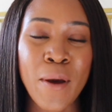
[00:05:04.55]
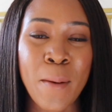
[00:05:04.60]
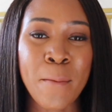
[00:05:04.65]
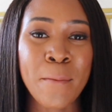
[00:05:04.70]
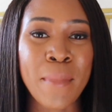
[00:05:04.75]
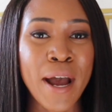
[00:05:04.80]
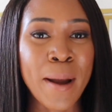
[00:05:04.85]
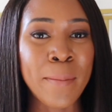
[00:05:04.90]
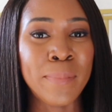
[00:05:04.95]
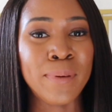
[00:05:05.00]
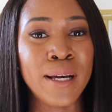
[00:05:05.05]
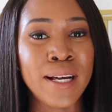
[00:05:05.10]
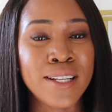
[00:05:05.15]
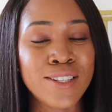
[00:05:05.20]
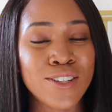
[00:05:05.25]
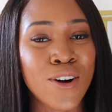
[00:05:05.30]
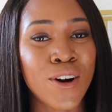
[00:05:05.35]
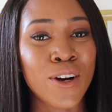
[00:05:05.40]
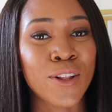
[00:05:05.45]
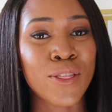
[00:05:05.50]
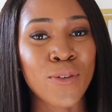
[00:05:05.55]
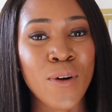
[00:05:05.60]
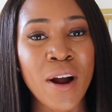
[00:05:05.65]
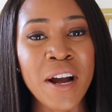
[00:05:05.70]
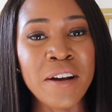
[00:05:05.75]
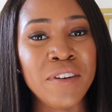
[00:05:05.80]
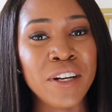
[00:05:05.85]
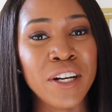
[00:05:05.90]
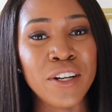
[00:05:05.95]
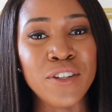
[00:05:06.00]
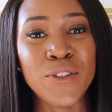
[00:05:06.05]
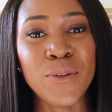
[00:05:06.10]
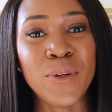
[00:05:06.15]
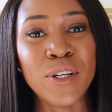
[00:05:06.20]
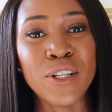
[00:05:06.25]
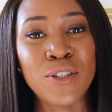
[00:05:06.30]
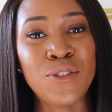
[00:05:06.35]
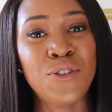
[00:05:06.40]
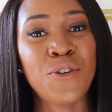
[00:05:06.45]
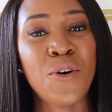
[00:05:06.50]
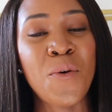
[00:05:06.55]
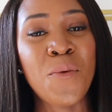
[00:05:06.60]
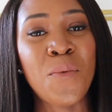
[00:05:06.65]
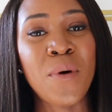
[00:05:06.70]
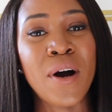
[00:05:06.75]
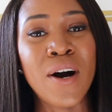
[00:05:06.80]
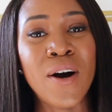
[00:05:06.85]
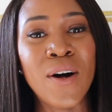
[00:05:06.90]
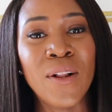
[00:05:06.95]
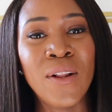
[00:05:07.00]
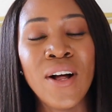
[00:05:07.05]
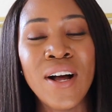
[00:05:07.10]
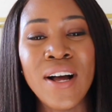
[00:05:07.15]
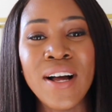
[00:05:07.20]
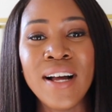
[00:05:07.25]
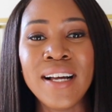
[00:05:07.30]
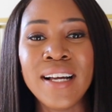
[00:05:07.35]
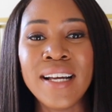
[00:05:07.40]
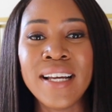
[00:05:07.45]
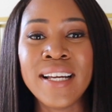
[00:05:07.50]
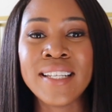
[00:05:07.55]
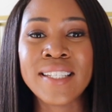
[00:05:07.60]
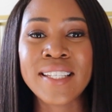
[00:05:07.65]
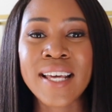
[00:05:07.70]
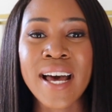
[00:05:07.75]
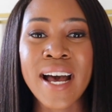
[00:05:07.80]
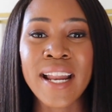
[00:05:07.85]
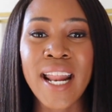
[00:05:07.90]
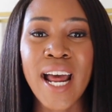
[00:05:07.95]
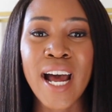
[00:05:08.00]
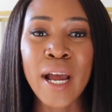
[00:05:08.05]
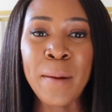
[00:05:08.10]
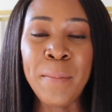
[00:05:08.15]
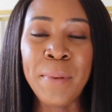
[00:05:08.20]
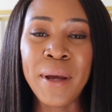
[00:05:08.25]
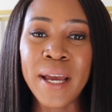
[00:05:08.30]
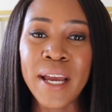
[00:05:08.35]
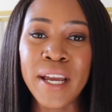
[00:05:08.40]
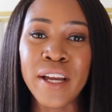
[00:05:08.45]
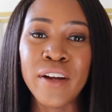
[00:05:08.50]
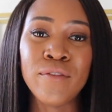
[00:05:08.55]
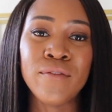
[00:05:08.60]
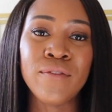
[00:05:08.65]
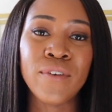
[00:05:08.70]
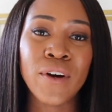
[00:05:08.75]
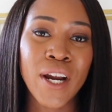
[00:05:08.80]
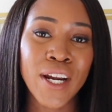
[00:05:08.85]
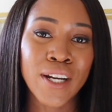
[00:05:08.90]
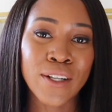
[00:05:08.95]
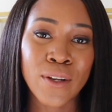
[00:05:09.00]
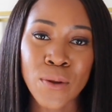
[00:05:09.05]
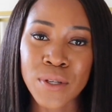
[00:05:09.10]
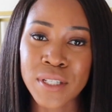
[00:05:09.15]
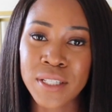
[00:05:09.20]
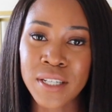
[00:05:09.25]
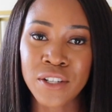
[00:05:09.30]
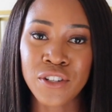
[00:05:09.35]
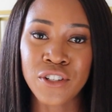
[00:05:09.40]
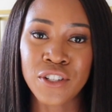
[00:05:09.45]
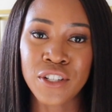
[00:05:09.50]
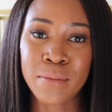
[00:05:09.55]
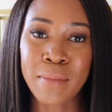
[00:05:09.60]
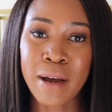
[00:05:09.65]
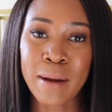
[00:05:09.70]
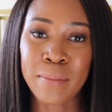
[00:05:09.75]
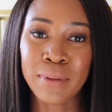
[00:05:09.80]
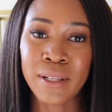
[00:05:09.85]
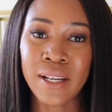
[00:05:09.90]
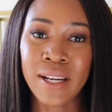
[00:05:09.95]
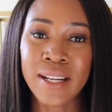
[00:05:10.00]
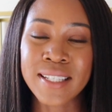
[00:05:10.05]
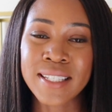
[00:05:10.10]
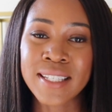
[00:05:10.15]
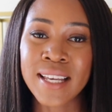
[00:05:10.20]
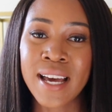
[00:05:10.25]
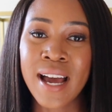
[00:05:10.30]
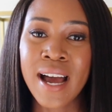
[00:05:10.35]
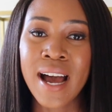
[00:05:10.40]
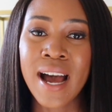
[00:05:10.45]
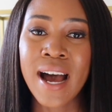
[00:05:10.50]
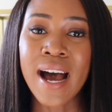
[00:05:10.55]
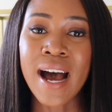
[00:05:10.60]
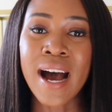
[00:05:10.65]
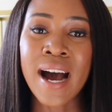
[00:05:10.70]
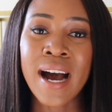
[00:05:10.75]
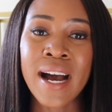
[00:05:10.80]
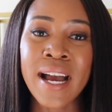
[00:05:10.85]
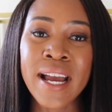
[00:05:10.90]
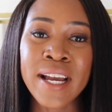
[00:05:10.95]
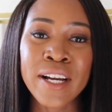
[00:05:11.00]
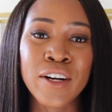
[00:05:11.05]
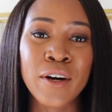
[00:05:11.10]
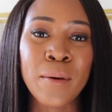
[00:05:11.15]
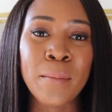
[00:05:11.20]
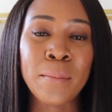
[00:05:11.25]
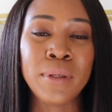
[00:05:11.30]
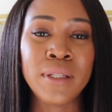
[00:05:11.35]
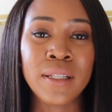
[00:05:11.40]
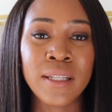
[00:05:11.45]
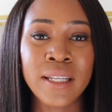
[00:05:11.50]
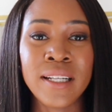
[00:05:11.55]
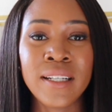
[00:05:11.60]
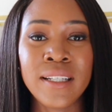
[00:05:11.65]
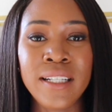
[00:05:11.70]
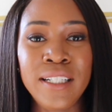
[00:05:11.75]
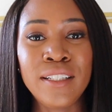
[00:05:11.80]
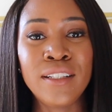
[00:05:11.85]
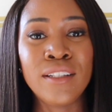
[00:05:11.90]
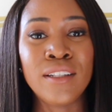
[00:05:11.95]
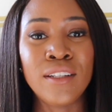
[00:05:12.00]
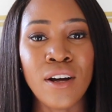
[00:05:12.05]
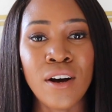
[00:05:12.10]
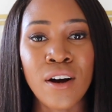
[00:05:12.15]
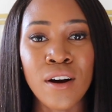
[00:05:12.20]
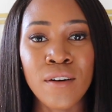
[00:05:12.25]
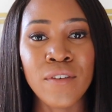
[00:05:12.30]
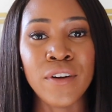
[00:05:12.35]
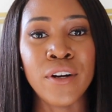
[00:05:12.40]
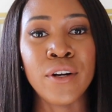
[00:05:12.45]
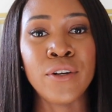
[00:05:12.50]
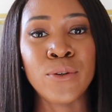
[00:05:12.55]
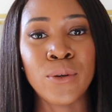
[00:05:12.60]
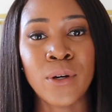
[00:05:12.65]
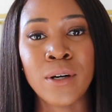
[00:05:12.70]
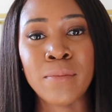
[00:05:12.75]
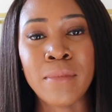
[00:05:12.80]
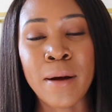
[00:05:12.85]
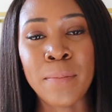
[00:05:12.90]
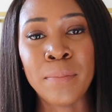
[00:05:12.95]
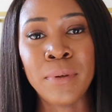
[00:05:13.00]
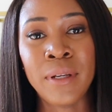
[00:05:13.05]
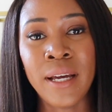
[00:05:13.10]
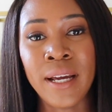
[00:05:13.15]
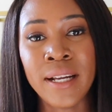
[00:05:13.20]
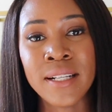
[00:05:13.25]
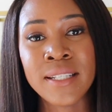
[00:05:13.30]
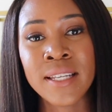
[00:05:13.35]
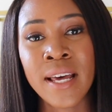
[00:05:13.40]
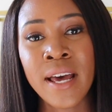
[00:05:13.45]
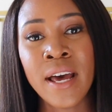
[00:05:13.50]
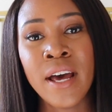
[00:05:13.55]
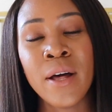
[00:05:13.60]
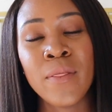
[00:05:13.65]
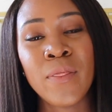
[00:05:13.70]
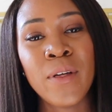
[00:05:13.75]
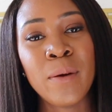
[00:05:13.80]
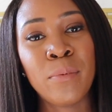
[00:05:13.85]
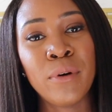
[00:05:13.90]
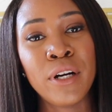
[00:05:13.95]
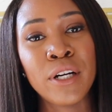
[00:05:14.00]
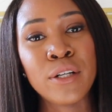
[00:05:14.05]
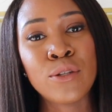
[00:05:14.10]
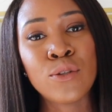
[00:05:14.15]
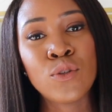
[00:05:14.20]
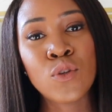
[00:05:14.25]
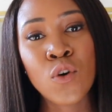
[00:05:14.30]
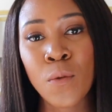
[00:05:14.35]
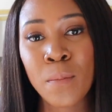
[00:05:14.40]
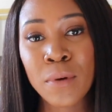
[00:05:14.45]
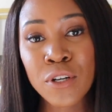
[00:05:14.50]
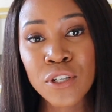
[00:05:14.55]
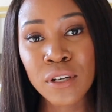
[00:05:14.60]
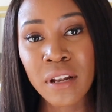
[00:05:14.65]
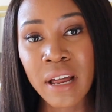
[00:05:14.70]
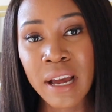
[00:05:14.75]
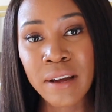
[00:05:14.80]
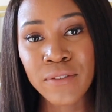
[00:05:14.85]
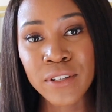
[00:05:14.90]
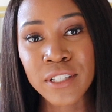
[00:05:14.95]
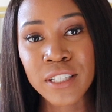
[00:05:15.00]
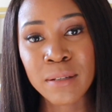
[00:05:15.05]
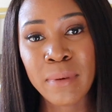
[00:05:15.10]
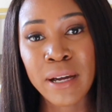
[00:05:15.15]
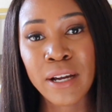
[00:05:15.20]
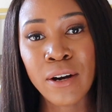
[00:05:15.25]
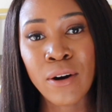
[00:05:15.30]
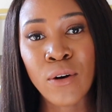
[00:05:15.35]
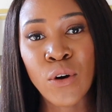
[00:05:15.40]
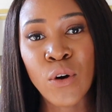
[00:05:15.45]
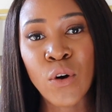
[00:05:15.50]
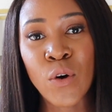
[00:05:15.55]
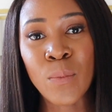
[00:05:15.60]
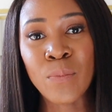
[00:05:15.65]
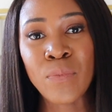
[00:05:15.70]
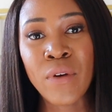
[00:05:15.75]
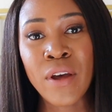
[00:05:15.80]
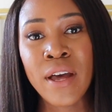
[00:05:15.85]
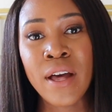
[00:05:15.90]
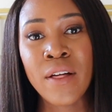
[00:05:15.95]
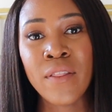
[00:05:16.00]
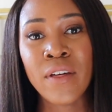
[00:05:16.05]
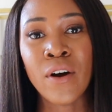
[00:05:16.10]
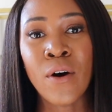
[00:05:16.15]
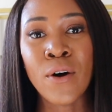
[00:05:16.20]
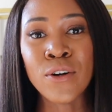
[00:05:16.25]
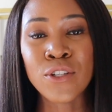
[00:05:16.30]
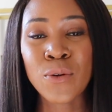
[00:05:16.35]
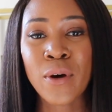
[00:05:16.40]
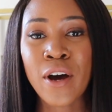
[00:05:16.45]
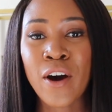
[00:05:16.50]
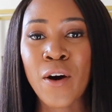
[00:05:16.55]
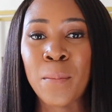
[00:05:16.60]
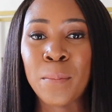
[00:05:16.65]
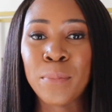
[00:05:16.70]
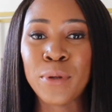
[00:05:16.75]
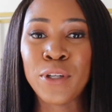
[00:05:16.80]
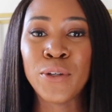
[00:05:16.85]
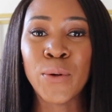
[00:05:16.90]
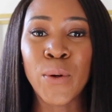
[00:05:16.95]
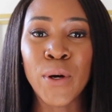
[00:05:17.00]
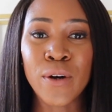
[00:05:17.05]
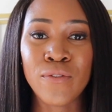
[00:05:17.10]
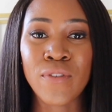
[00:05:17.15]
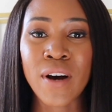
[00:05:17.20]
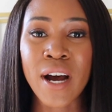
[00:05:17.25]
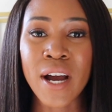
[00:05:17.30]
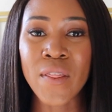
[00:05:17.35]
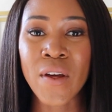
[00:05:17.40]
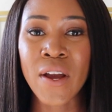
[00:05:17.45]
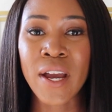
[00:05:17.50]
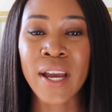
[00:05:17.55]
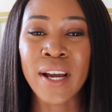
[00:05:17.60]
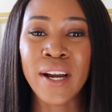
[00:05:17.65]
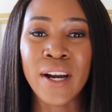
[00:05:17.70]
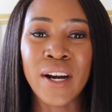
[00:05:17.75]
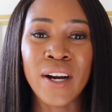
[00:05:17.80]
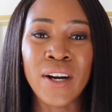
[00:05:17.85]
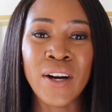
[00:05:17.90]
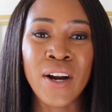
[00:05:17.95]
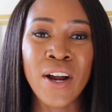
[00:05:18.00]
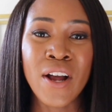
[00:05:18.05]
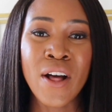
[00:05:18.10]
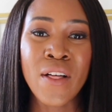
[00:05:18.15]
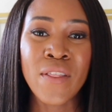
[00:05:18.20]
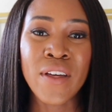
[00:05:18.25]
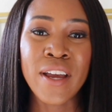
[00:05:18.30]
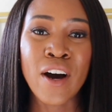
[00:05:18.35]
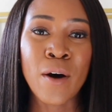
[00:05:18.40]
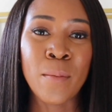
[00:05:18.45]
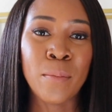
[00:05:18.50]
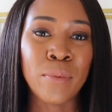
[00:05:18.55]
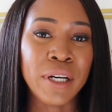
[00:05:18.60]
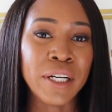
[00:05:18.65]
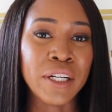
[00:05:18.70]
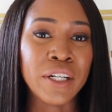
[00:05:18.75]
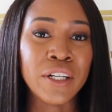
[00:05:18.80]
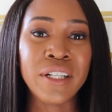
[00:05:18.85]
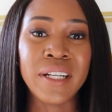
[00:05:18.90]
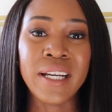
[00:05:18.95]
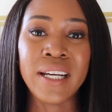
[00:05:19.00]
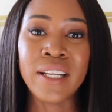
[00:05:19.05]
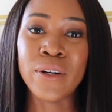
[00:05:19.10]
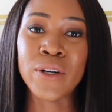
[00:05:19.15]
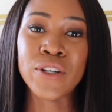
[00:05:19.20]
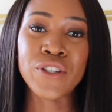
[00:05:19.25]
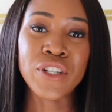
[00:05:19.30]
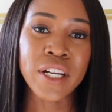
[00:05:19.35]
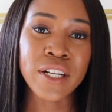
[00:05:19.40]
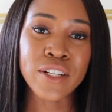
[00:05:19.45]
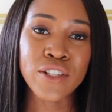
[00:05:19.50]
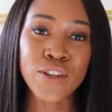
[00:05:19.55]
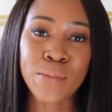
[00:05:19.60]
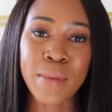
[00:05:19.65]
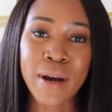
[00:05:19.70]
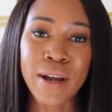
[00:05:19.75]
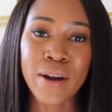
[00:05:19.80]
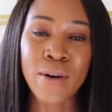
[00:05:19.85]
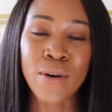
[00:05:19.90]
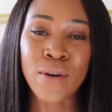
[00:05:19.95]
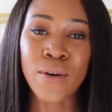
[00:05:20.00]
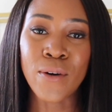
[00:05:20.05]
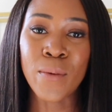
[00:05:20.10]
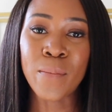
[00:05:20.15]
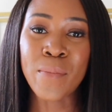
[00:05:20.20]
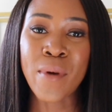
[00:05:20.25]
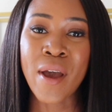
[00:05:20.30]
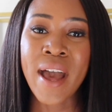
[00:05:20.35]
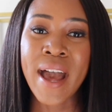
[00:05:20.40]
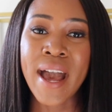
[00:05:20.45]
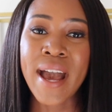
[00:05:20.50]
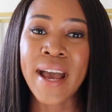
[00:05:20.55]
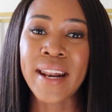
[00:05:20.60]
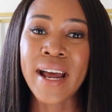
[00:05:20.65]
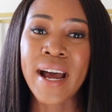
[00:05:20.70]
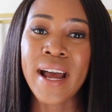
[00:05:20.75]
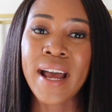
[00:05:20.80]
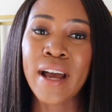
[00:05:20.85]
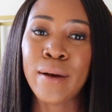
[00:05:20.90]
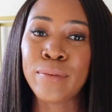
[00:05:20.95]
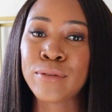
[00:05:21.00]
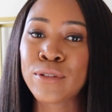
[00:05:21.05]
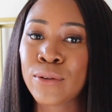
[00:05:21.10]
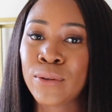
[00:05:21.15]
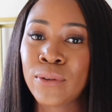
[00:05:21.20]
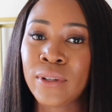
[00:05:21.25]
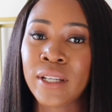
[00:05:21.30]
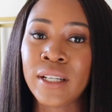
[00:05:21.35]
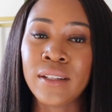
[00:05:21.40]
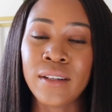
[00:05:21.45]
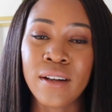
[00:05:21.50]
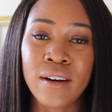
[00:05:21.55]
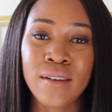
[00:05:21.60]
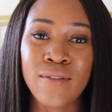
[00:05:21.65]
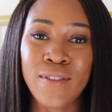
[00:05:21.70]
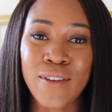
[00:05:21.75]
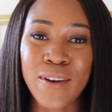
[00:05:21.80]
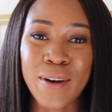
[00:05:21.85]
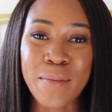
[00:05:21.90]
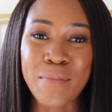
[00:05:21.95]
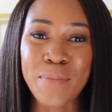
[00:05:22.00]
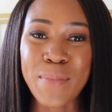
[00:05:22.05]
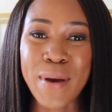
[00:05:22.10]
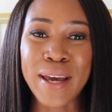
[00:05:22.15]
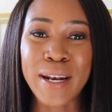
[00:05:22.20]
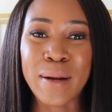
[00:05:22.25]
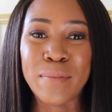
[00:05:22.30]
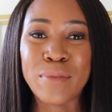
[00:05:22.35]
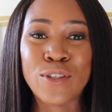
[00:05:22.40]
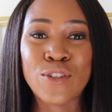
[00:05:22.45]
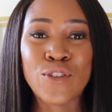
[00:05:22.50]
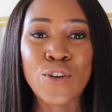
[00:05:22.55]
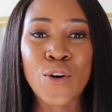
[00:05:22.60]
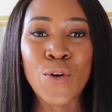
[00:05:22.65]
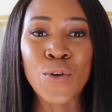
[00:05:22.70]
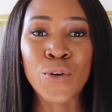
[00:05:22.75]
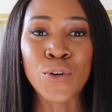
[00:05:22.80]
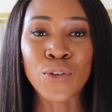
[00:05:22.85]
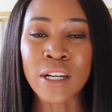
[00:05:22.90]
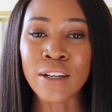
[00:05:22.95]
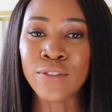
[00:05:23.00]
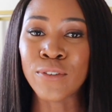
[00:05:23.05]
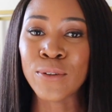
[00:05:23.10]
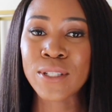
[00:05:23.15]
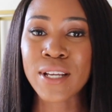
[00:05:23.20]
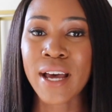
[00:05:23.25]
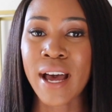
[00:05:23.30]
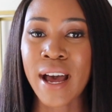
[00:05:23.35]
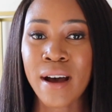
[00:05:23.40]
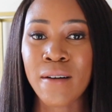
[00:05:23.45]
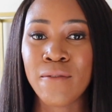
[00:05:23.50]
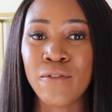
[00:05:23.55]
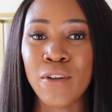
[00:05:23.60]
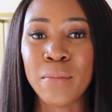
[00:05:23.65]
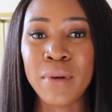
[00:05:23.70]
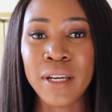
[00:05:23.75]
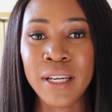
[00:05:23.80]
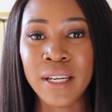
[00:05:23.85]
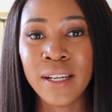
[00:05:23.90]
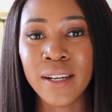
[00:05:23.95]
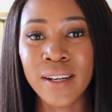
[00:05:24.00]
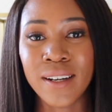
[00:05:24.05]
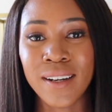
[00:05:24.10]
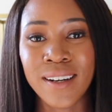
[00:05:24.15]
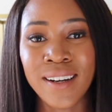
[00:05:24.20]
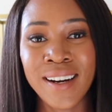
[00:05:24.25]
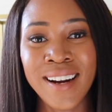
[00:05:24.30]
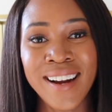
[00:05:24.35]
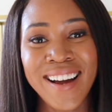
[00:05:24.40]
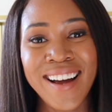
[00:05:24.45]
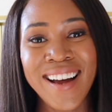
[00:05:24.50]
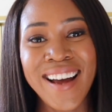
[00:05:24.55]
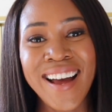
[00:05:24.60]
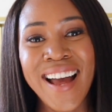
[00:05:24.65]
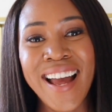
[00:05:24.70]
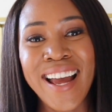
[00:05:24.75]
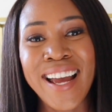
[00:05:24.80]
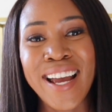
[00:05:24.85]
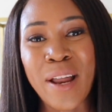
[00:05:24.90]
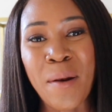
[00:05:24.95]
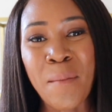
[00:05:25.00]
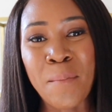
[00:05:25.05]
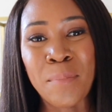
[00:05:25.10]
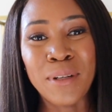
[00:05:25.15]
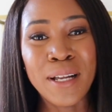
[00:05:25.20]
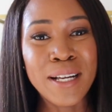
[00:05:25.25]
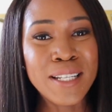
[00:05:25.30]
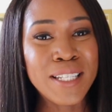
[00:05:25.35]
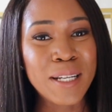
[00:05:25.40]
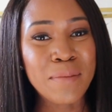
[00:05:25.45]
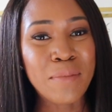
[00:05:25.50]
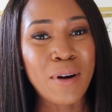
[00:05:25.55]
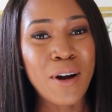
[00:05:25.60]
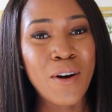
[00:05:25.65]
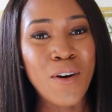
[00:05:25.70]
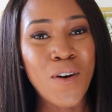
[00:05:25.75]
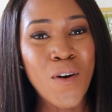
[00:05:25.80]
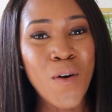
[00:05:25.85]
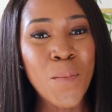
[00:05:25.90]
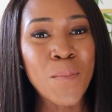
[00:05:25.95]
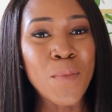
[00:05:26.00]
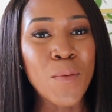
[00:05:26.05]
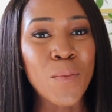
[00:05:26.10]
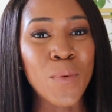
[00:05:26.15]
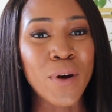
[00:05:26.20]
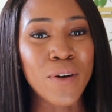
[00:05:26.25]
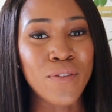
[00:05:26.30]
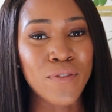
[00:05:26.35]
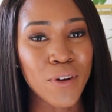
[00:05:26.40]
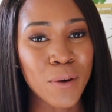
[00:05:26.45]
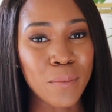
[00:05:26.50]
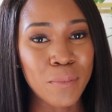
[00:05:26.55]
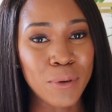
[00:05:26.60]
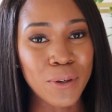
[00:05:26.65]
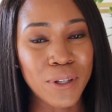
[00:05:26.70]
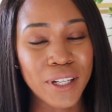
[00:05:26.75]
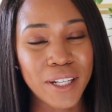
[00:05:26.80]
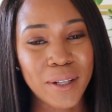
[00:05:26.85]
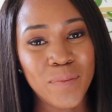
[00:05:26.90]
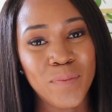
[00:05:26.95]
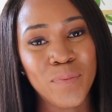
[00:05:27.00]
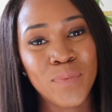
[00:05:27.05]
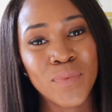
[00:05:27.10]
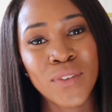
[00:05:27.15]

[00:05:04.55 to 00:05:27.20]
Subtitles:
that my plants are thriving and doing so well, is that I pay very close attention to my plants. I completely love and adore my plants. They bring so much life into my home. They also help purify the air. They help bring good energy into my home, and I absolutely love them, and I'm so grateful to have them here and blessing my home with their beauty.